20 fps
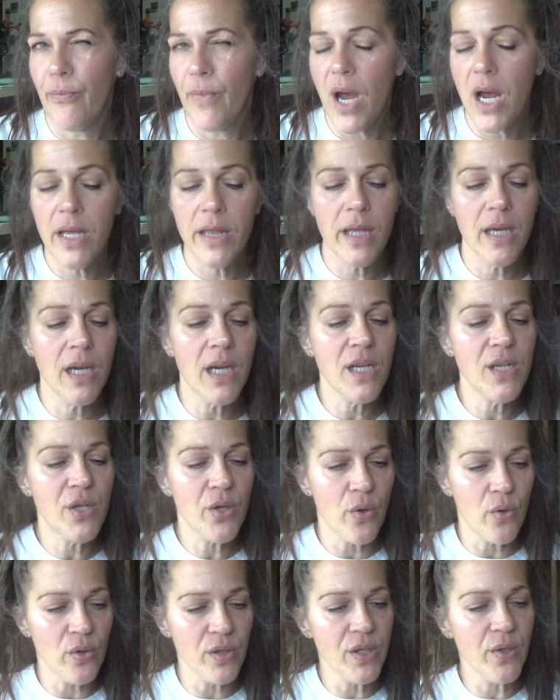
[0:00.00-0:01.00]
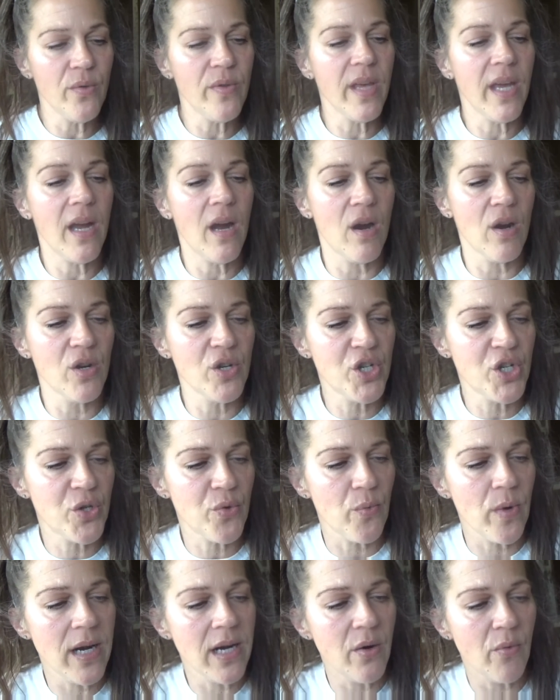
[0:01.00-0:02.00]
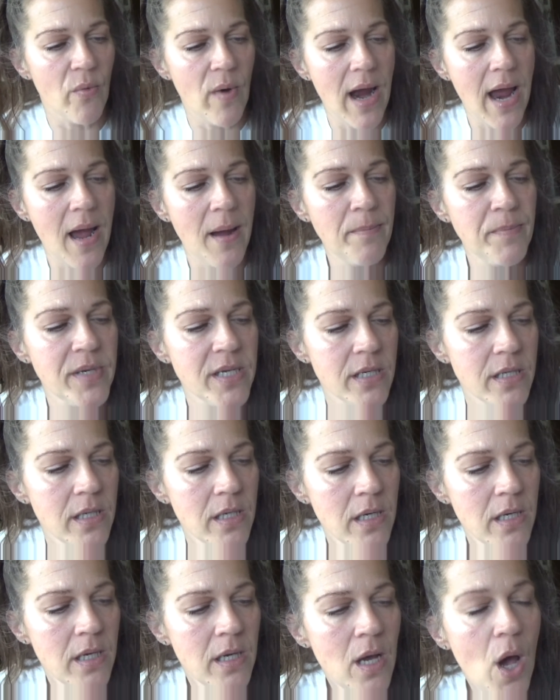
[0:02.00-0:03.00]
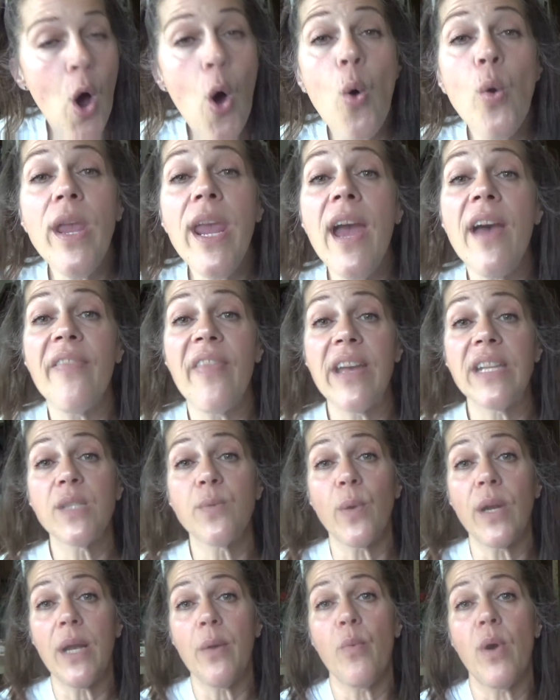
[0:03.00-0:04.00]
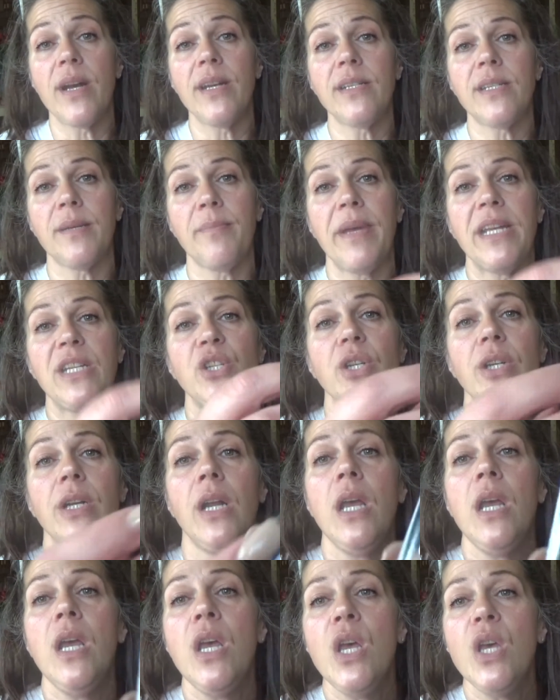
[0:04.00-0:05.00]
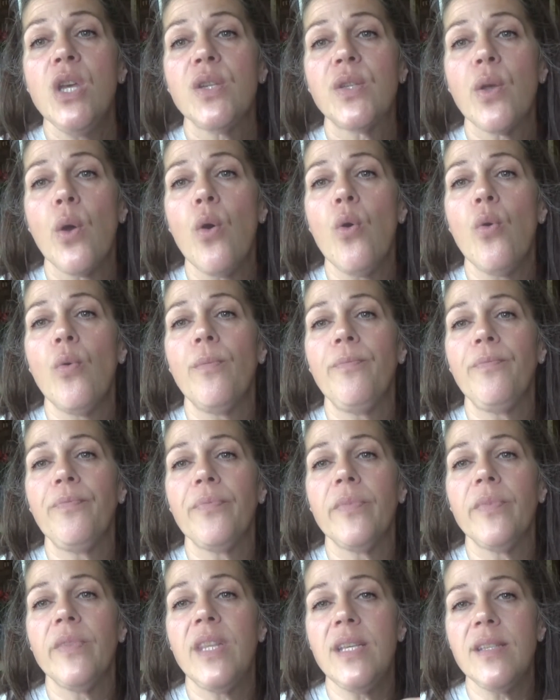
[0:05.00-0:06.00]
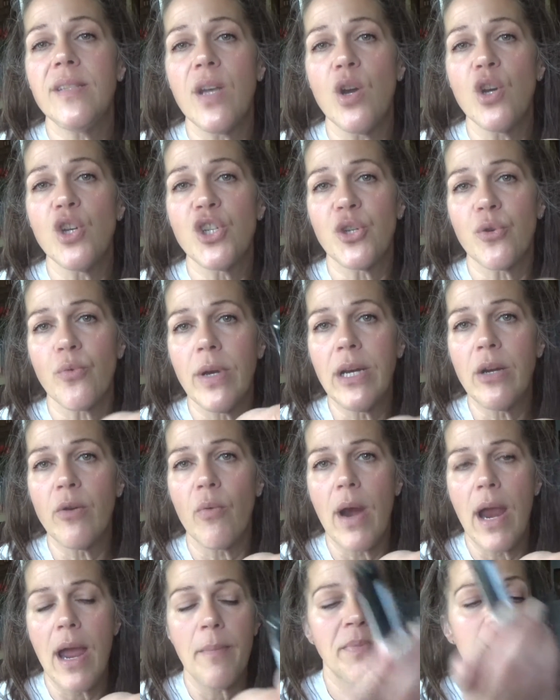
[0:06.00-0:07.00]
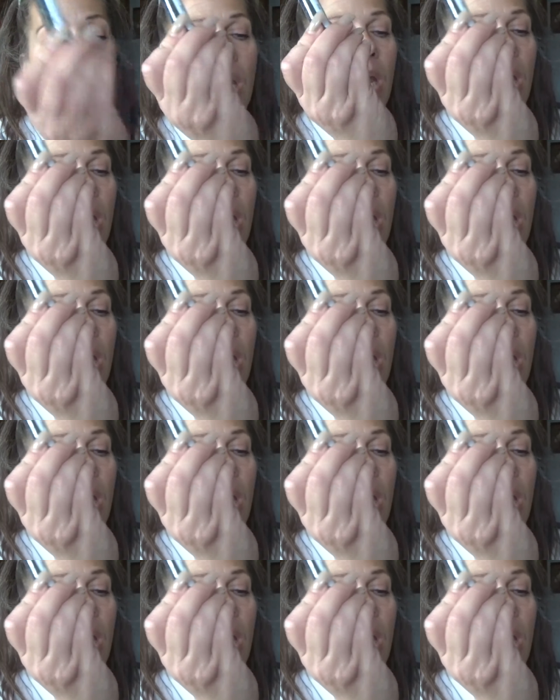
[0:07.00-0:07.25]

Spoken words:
I think I told you they are shrink wrapped. Oh yeah, that's what I wanted to mention. So these are shrink wrapped.